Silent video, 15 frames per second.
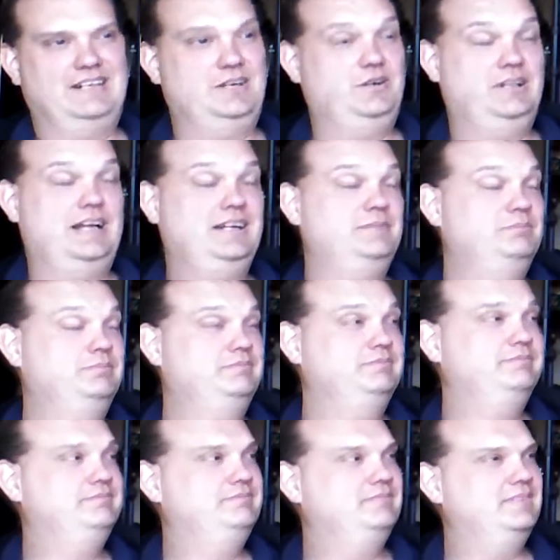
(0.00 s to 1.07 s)
I don't like him.
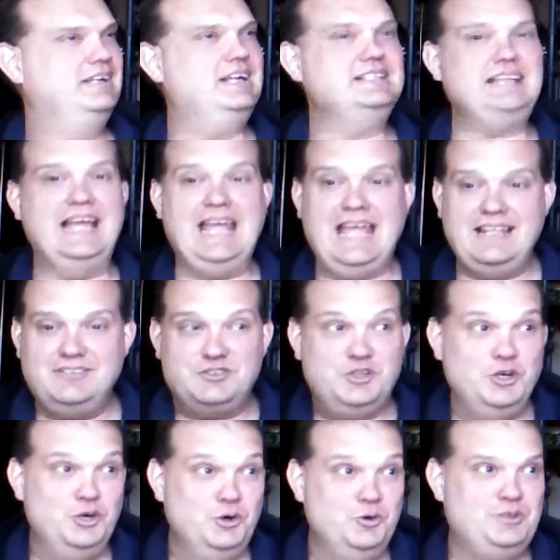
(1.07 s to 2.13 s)
Because I hate
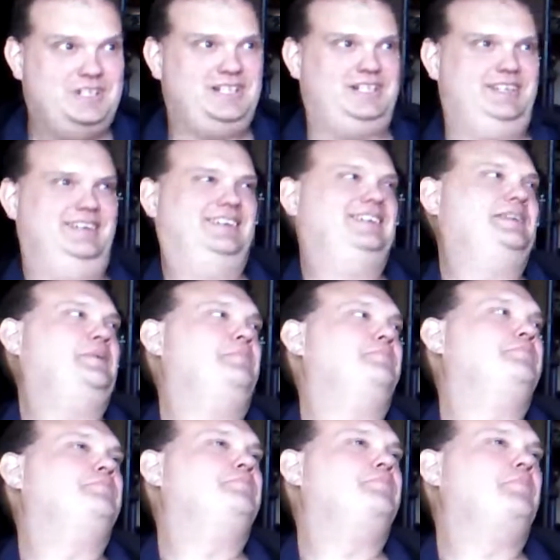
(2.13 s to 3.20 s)
Duke. What about that shot
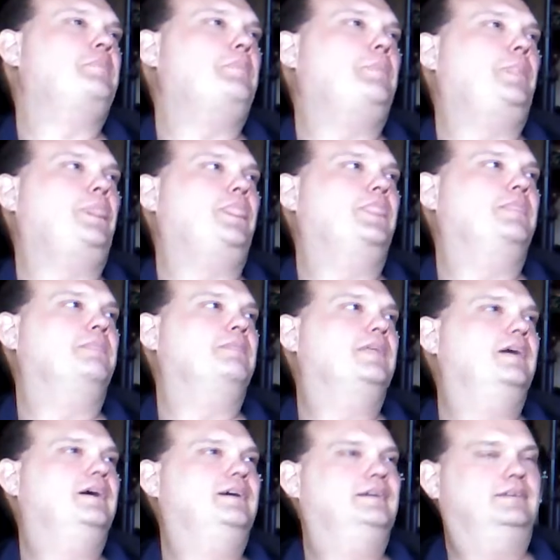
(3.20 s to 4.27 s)
Leitner made against Kentucky
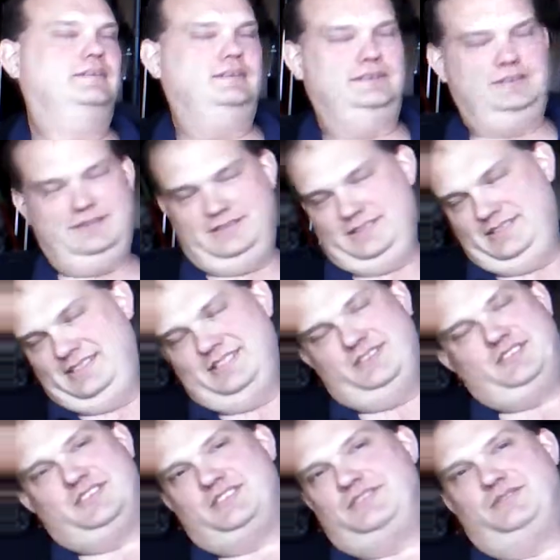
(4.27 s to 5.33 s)
all those years ago? You
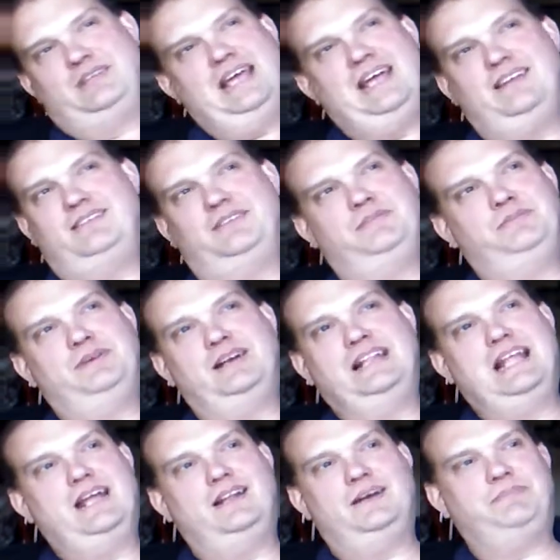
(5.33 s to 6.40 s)
just had to bring
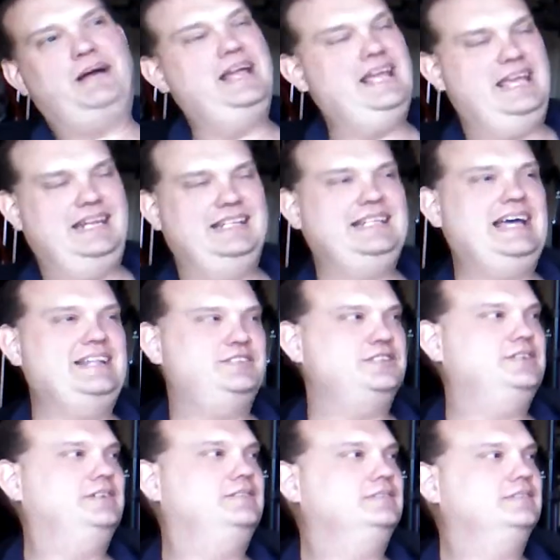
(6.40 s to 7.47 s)
that up. I hated that
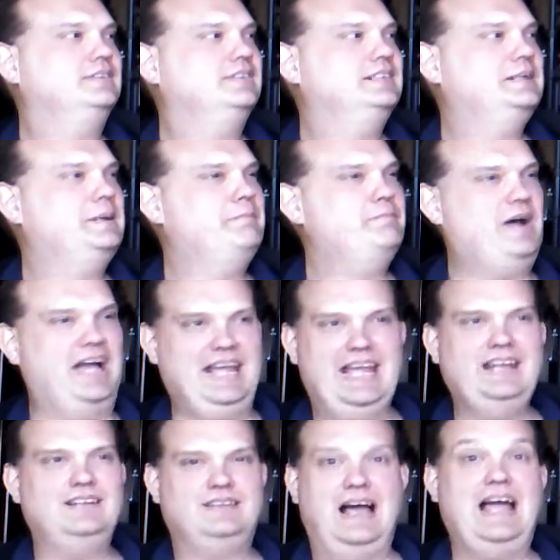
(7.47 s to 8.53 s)
too. I
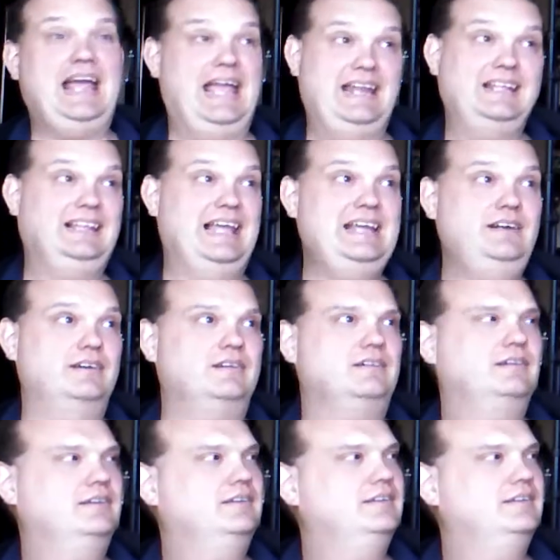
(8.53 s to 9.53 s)
hated Leitner.